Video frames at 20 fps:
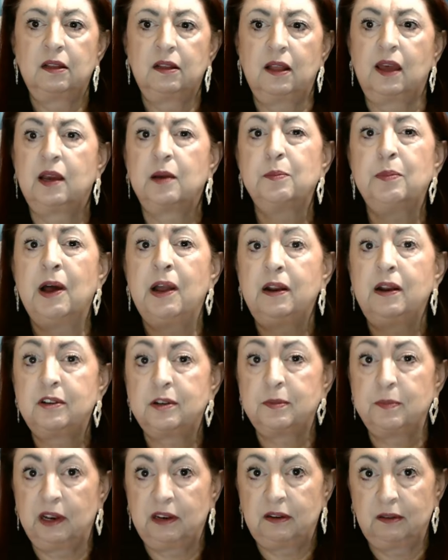
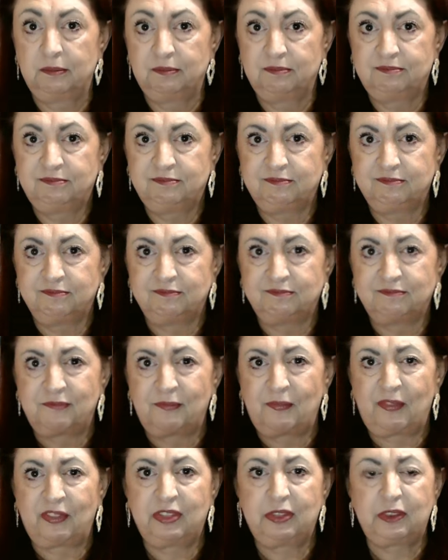punishment,
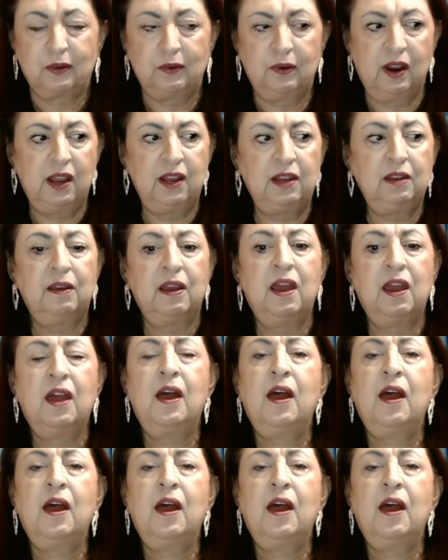right?